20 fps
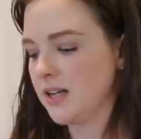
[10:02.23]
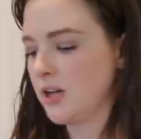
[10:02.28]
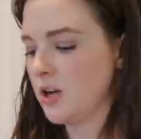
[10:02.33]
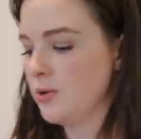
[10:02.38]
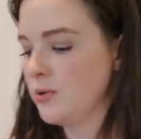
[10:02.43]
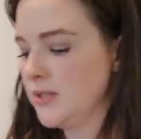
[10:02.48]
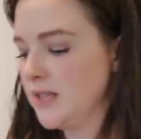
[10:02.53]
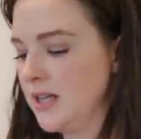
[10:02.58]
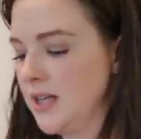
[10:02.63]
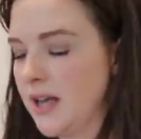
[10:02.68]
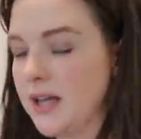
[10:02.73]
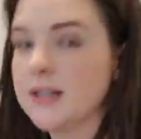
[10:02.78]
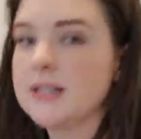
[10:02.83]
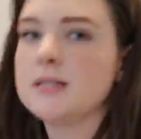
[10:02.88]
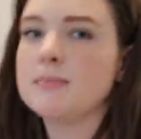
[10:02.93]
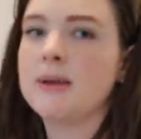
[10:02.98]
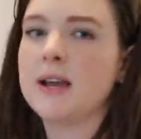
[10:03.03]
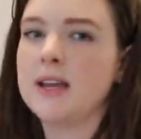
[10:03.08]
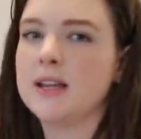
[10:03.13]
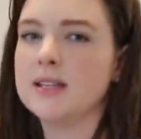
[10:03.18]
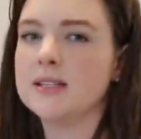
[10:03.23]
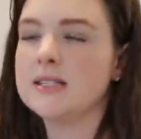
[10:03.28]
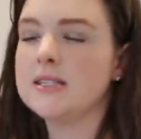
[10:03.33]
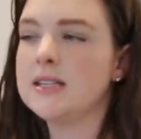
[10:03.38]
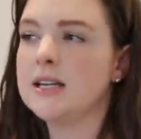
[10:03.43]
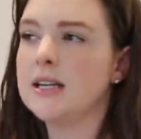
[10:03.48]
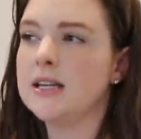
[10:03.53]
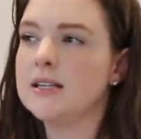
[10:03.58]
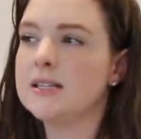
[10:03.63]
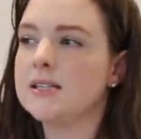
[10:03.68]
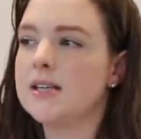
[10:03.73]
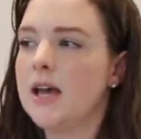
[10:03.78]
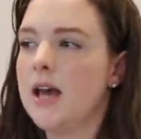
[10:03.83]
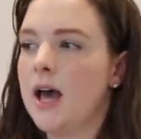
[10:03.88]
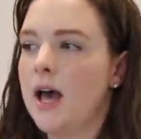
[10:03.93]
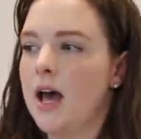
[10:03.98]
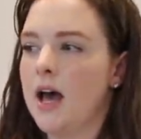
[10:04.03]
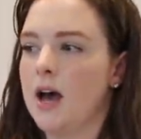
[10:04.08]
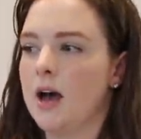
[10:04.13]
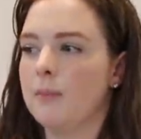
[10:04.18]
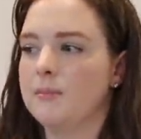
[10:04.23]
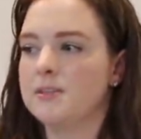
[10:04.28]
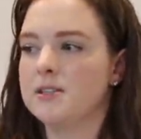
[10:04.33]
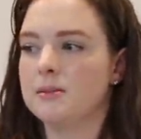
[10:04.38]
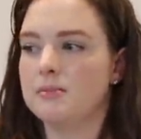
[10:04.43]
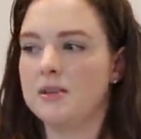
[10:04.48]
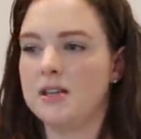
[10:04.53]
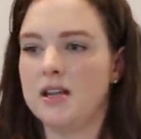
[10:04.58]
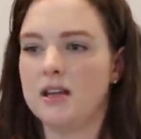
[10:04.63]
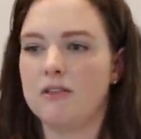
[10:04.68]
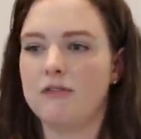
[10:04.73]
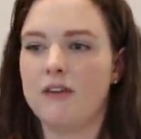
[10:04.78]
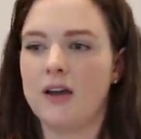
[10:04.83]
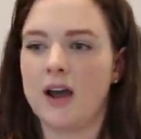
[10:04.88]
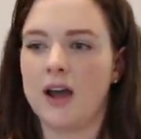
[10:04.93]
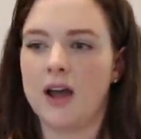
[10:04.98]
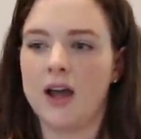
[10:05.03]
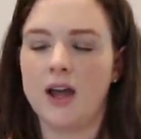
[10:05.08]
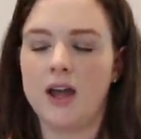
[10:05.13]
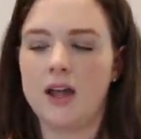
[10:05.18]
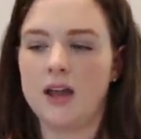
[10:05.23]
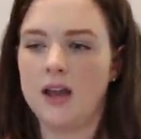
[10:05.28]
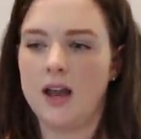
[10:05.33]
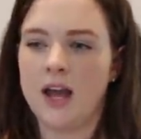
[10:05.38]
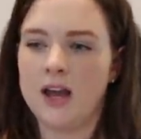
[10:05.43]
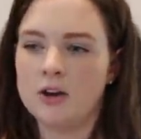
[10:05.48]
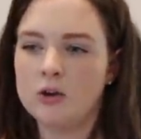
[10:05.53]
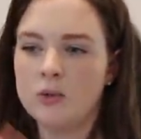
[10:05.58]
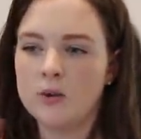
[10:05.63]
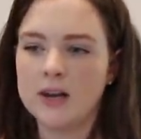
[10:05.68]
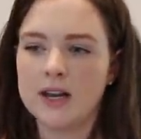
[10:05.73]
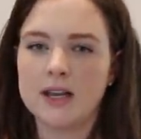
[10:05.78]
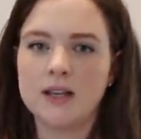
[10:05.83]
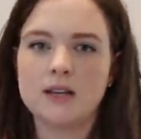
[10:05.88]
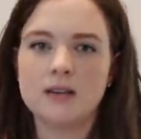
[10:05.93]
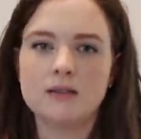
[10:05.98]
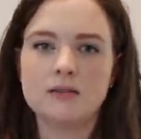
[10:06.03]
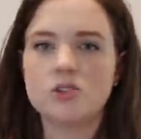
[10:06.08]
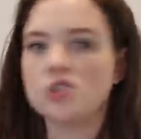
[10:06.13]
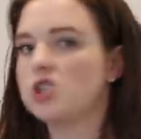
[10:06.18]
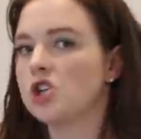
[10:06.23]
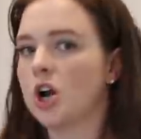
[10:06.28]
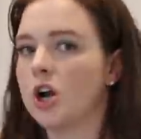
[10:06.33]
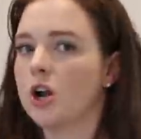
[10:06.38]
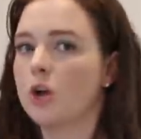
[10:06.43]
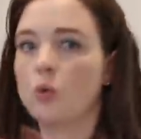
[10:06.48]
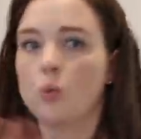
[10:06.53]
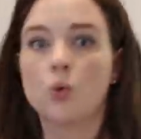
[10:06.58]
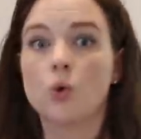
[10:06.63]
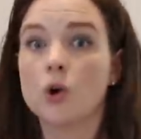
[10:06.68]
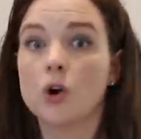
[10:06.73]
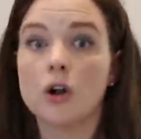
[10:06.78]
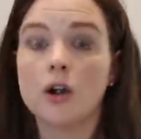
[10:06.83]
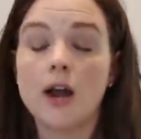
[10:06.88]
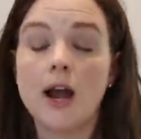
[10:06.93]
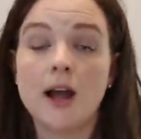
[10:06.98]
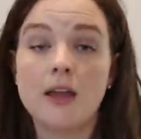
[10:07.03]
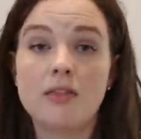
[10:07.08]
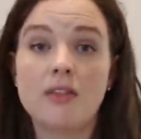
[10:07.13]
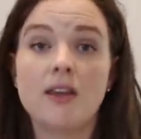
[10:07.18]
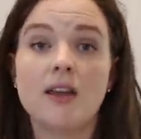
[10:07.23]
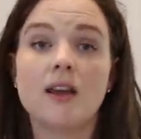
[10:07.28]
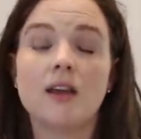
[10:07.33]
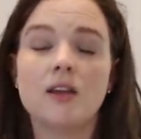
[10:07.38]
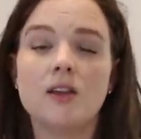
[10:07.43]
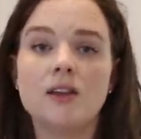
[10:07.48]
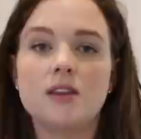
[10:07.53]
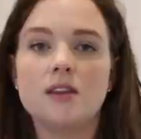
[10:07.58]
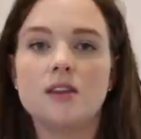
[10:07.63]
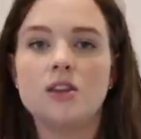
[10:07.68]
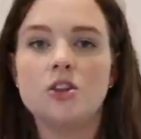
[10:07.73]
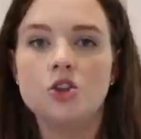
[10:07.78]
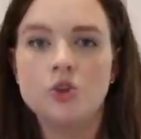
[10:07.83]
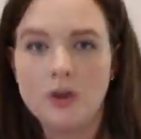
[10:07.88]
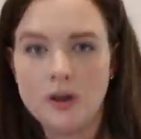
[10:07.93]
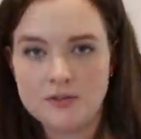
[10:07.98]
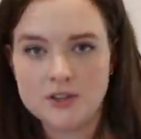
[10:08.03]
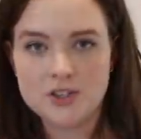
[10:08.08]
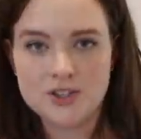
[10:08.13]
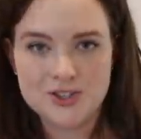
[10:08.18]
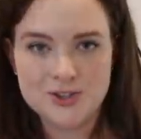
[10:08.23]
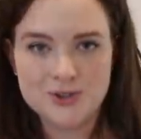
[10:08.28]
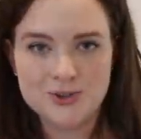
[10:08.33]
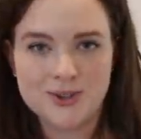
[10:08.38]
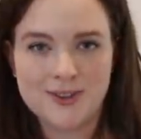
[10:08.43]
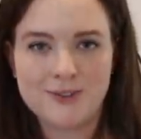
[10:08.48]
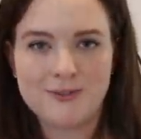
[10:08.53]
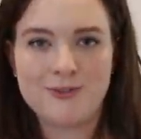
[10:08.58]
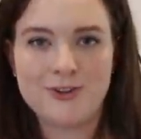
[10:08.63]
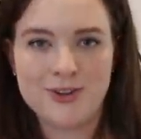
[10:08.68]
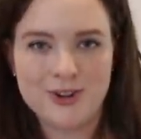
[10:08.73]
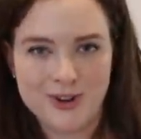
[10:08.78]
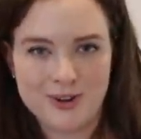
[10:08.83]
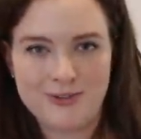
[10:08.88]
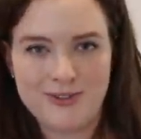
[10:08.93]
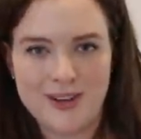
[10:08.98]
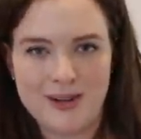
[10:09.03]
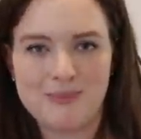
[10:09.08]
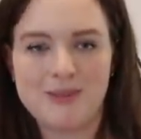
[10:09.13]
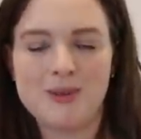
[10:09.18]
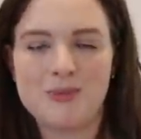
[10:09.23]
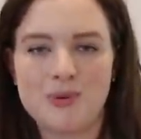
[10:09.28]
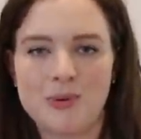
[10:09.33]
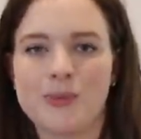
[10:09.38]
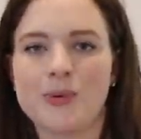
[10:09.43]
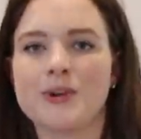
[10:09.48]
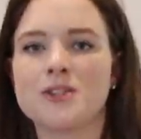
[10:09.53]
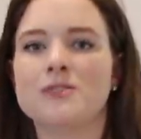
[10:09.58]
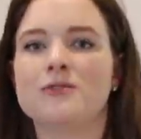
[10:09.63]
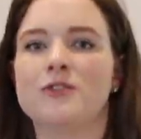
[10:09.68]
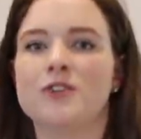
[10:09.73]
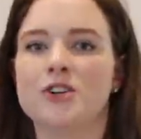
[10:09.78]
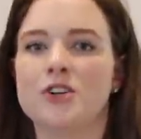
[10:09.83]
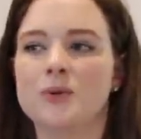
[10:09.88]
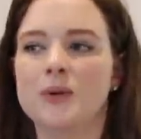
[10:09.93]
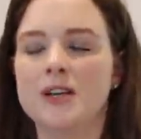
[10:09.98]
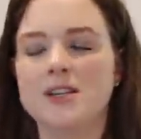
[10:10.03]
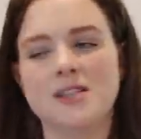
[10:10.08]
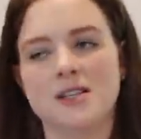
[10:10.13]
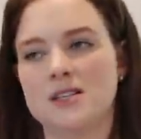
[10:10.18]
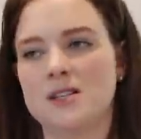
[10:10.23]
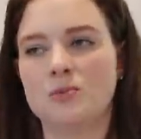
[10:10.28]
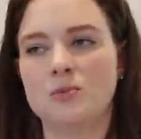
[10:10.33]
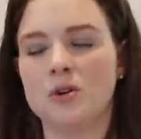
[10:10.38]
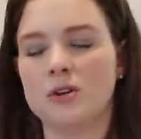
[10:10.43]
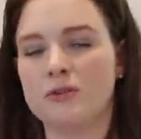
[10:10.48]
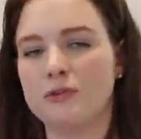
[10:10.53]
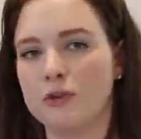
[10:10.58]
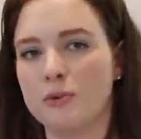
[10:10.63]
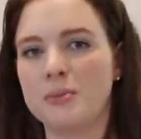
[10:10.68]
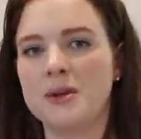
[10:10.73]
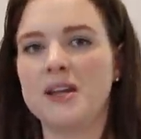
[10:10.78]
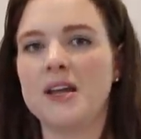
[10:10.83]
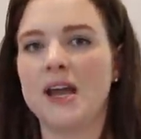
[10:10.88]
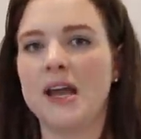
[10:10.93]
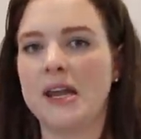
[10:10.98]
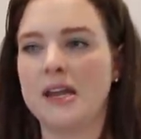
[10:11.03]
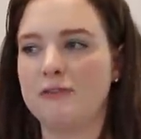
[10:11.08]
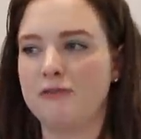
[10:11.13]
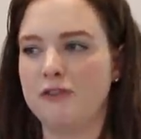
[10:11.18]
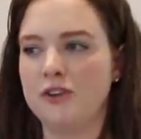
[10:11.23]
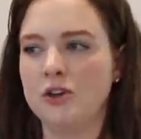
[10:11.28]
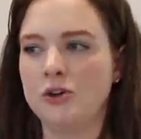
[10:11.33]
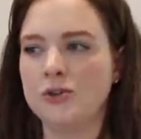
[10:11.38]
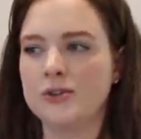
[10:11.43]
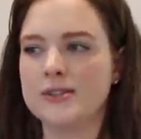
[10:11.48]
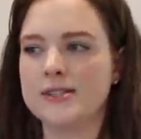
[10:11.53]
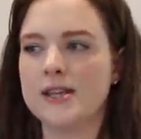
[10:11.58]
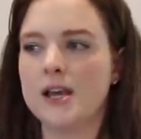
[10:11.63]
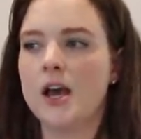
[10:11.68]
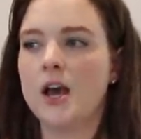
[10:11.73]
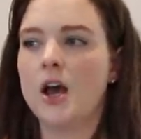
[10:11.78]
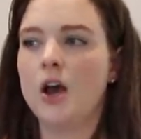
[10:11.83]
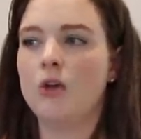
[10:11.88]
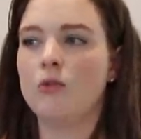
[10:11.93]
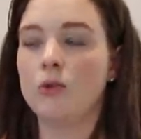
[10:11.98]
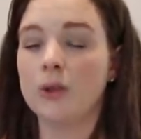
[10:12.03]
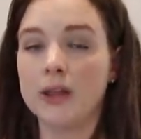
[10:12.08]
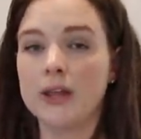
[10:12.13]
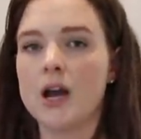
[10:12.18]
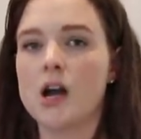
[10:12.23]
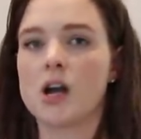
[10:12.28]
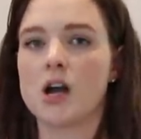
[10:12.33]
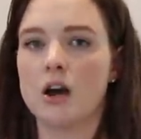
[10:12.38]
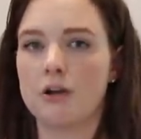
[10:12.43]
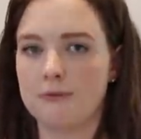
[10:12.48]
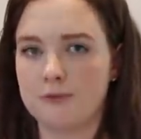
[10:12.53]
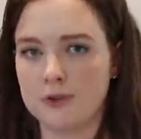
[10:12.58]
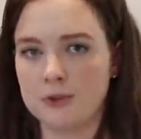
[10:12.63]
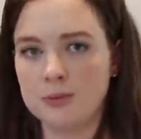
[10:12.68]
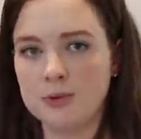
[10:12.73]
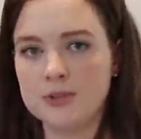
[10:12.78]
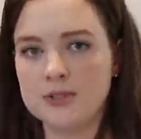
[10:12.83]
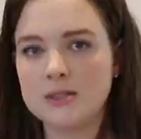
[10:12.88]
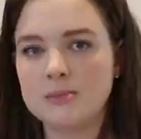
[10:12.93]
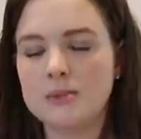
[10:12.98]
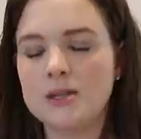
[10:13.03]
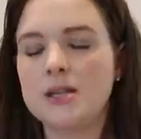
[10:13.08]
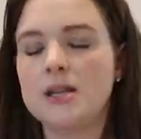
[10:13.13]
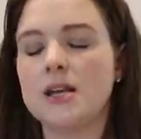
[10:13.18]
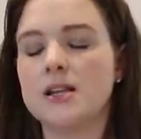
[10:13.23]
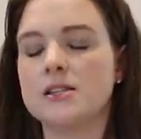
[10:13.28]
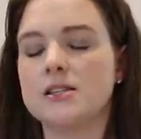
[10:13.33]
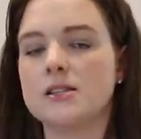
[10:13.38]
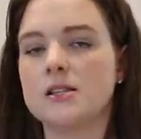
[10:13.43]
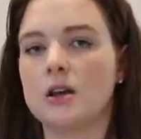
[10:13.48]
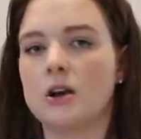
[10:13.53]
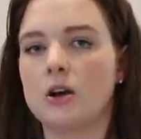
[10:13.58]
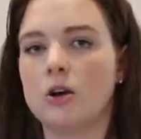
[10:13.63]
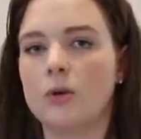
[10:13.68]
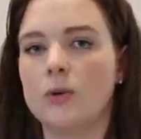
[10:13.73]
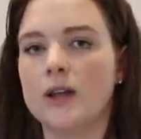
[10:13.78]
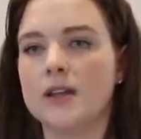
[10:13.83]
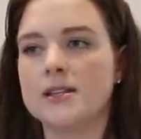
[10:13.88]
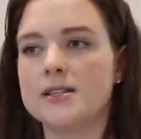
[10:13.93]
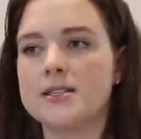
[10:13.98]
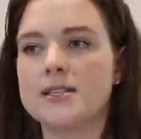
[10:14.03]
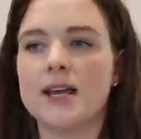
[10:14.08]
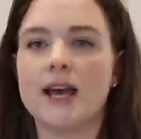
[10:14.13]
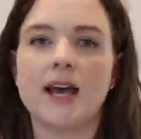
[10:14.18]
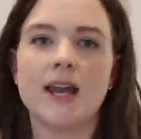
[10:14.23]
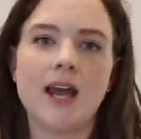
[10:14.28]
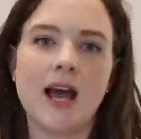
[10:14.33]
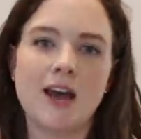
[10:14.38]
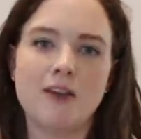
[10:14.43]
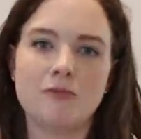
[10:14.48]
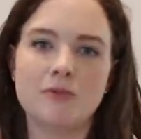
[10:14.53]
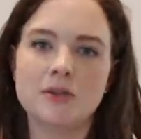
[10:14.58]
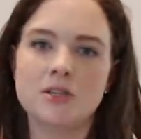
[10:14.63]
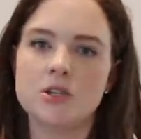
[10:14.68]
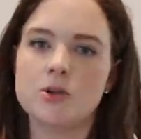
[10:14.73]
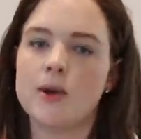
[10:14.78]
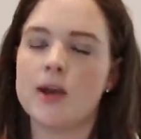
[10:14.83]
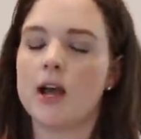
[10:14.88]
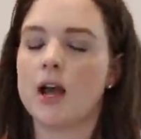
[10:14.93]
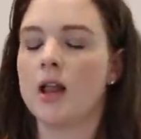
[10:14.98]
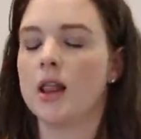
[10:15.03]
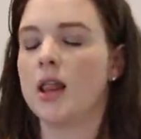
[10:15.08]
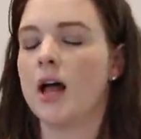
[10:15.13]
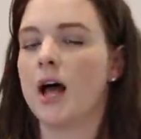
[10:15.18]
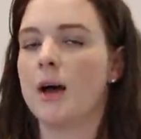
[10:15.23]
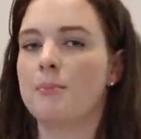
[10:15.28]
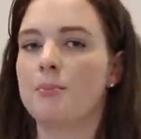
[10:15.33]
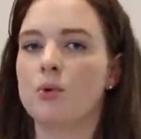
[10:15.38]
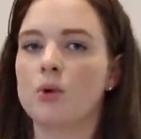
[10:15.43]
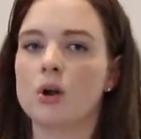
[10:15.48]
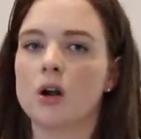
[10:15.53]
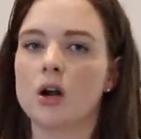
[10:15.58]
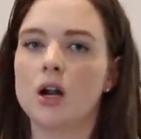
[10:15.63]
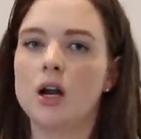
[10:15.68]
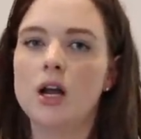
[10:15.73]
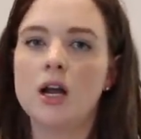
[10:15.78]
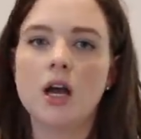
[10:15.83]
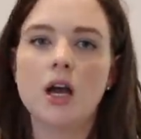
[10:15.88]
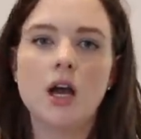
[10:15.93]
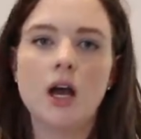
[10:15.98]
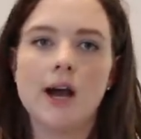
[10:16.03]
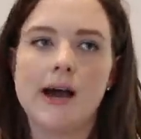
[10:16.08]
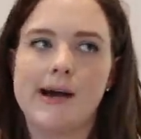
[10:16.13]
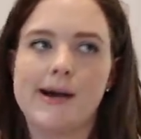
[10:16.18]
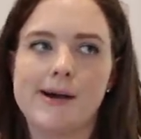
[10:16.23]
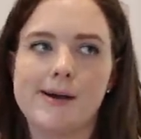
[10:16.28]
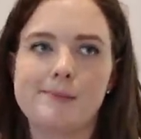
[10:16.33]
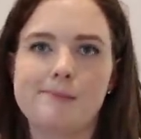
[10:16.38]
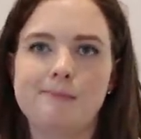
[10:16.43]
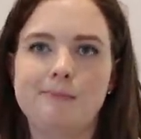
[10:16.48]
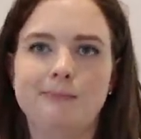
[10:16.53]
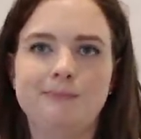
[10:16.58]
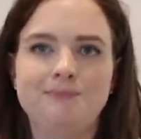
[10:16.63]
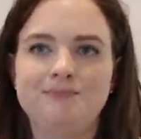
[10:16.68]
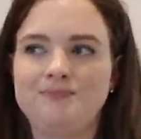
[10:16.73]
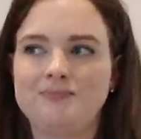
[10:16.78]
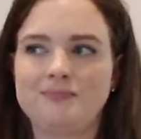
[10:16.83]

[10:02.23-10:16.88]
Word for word: It goes against my instincts. Um, to me, if I I don't want to start a war, I think you have to choose for your family what works for you. It doesn't work for me and it feels really uncomfortable to me. And so instead, I've been doing a lot more. Um,